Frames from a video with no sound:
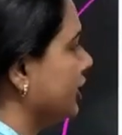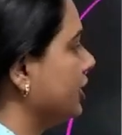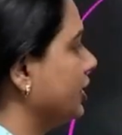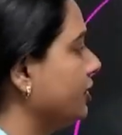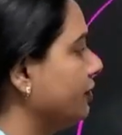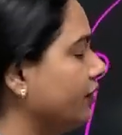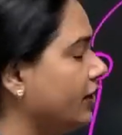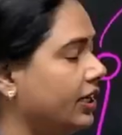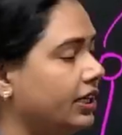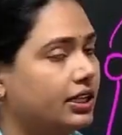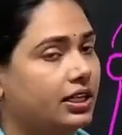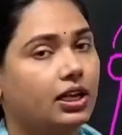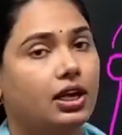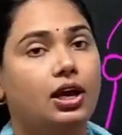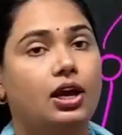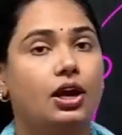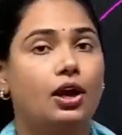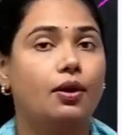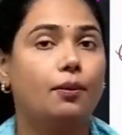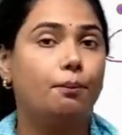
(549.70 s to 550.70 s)
event?
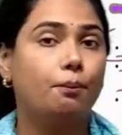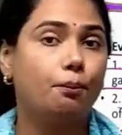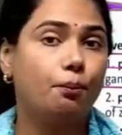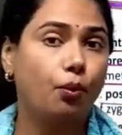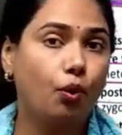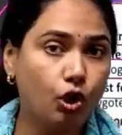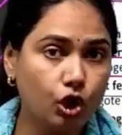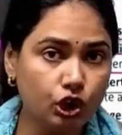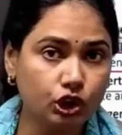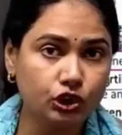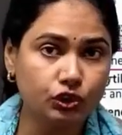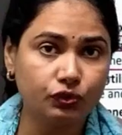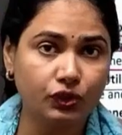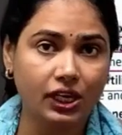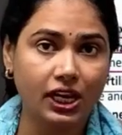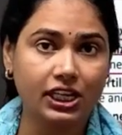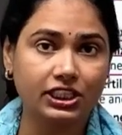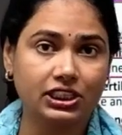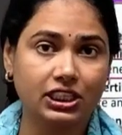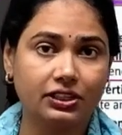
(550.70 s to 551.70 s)

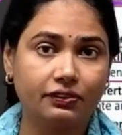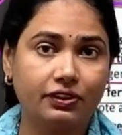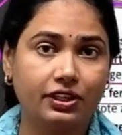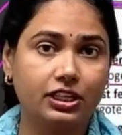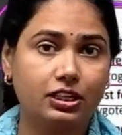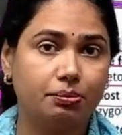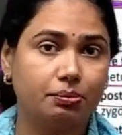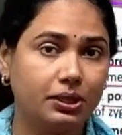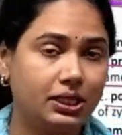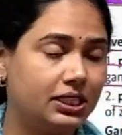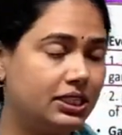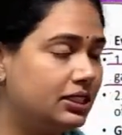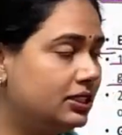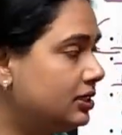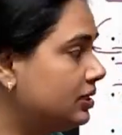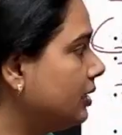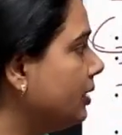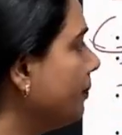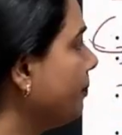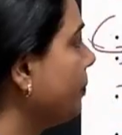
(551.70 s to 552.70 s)
Post-fertilization event means
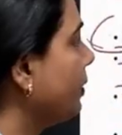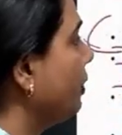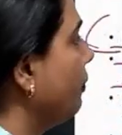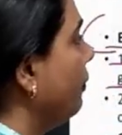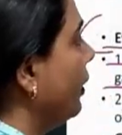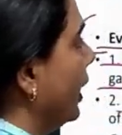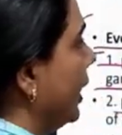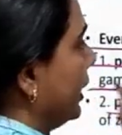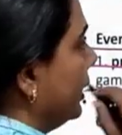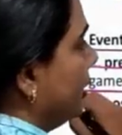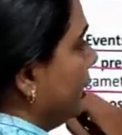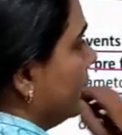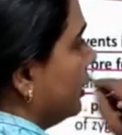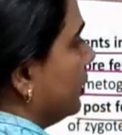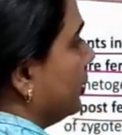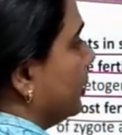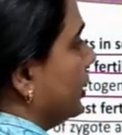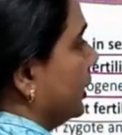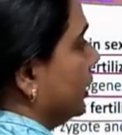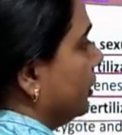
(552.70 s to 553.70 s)
when
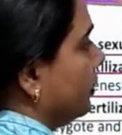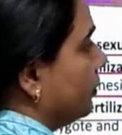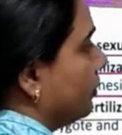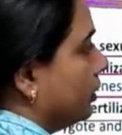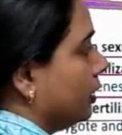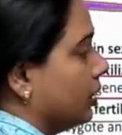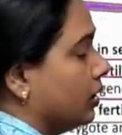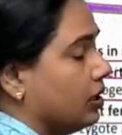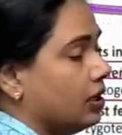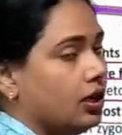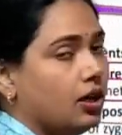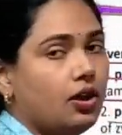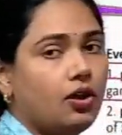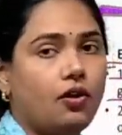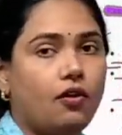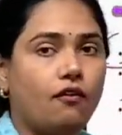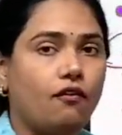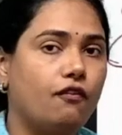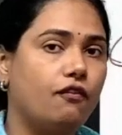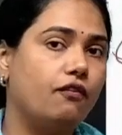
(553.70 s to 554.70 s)
this
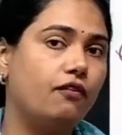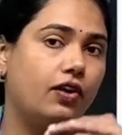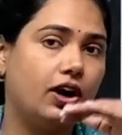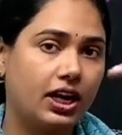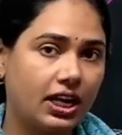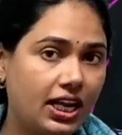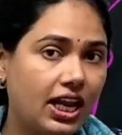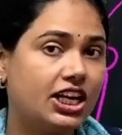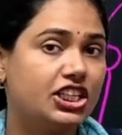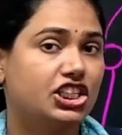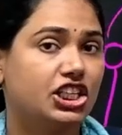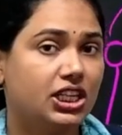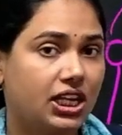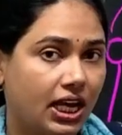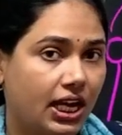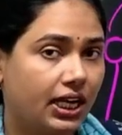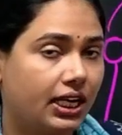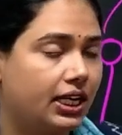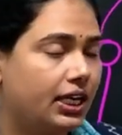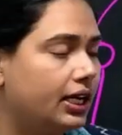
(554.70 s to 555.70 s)
fertilization
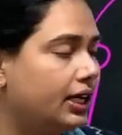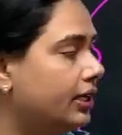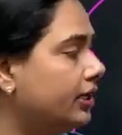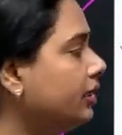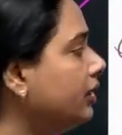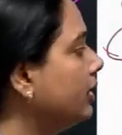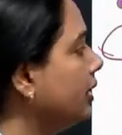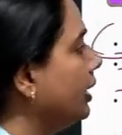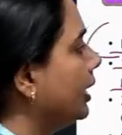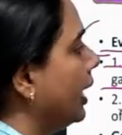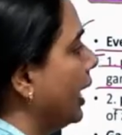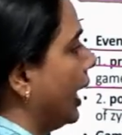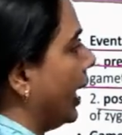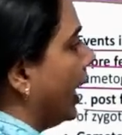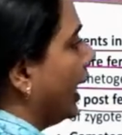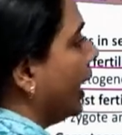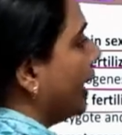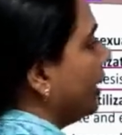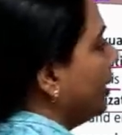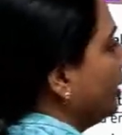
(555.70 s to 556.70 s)
occur and